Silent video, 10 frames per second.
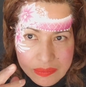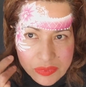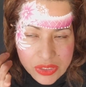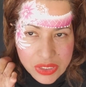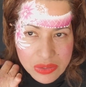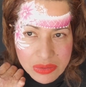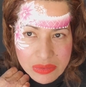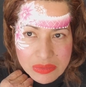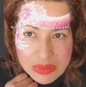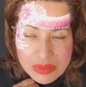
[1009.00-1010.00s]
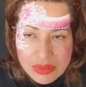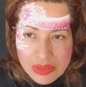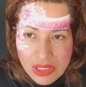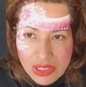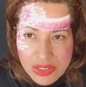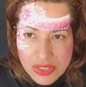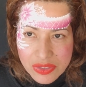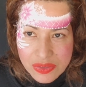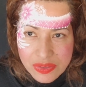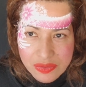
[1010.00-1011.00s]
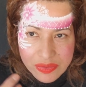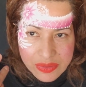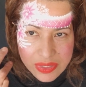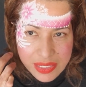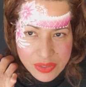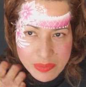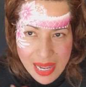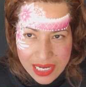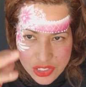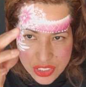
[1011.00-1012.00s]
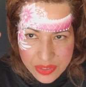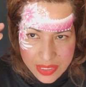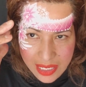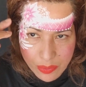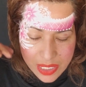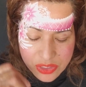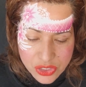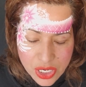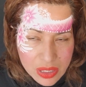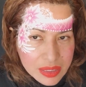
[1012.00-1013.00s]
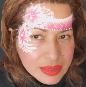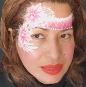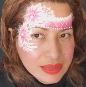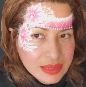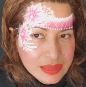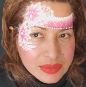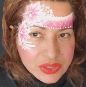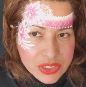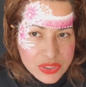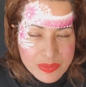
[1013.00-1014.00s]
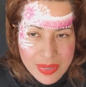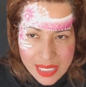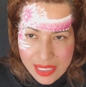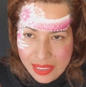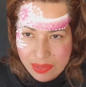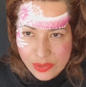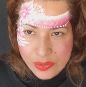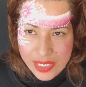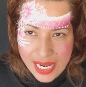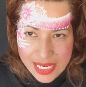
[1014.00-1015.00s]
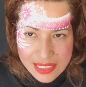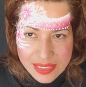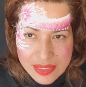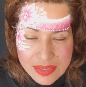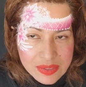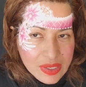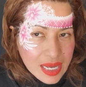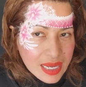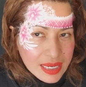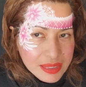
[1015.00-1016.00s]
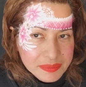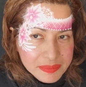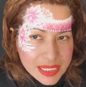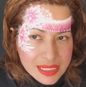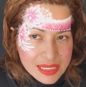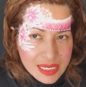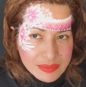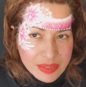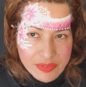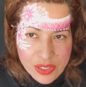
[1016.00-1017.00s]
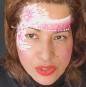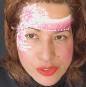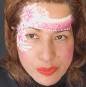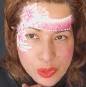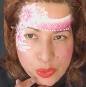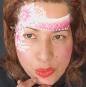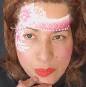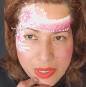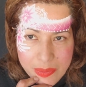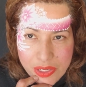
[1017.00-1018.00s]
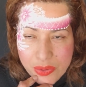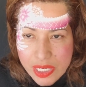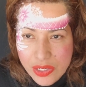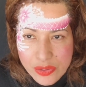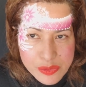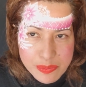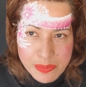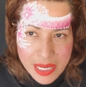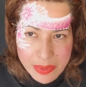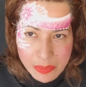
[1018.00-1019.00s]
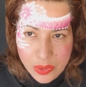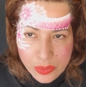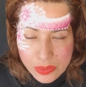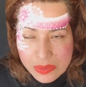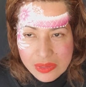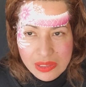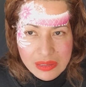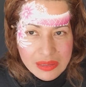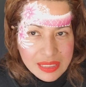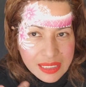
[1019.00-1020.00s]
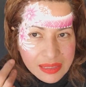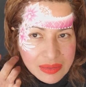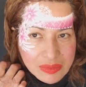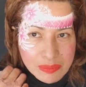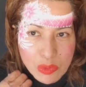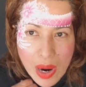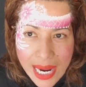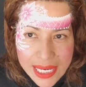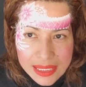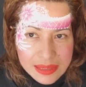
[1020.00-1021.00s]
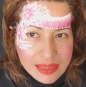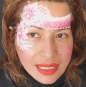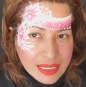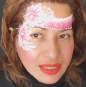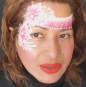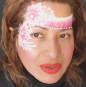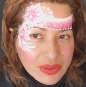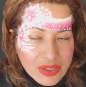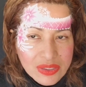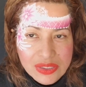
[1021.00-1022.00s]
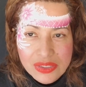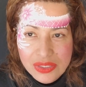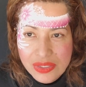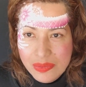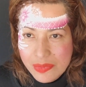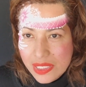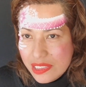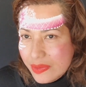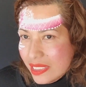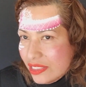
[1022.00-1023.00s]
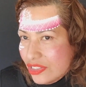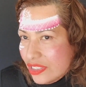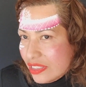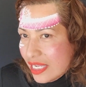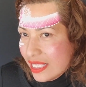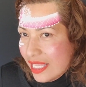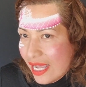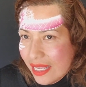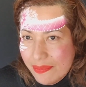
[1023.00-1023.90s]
you know, colors to match the one stroke, just to make it look nice. Like I say, if you use blue, maybe you can use baby blue or white, any other color. But this one is just like that,